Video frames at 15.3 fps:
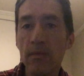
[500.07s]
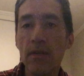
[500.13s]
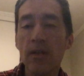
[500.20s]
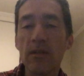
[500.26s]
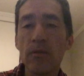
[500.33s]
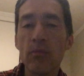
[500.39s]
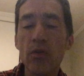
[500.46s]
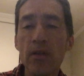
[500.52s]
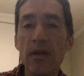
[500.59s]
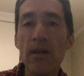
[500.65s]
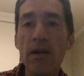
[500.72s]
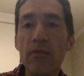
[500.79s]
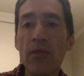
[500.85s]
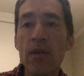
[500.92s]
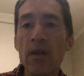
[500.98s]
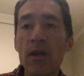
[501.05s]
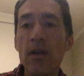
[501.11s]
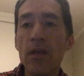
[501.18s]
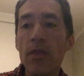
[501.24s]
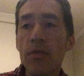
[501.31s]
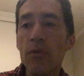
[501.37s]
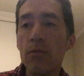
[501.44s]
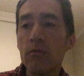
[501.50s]
That's more than enough.
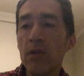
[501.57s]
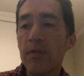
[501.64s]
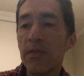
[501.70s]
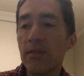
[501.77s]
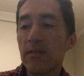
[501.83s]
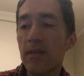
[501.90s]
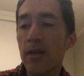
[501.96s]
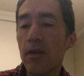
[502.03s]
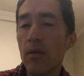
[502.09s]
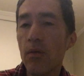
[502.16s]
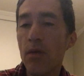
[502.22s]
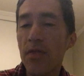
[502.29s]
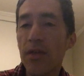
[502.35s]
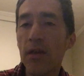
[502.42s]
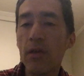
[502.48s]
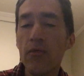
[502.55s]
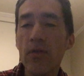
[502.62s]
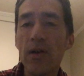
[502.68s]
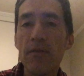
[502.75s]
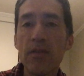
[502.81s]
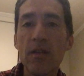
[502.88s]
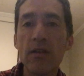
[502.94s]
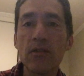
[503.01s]
Robert, thank you for
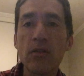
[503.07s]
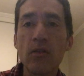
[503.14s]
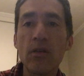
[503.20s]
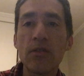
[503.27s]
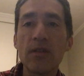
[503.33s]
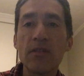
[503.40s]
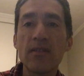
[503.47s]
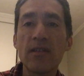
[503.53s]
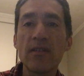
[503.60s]
having this contest.